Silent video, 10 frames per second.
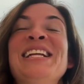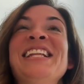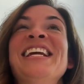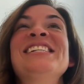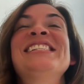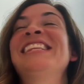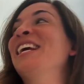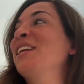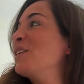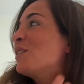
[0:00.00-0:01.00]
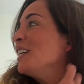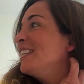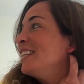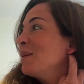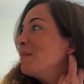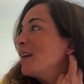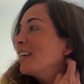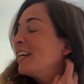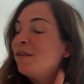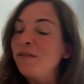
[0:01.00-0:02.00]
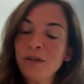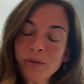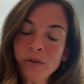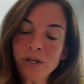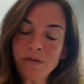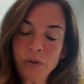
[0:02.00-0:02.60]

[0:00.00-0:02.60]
here's the thing, the crazy thing about like, if you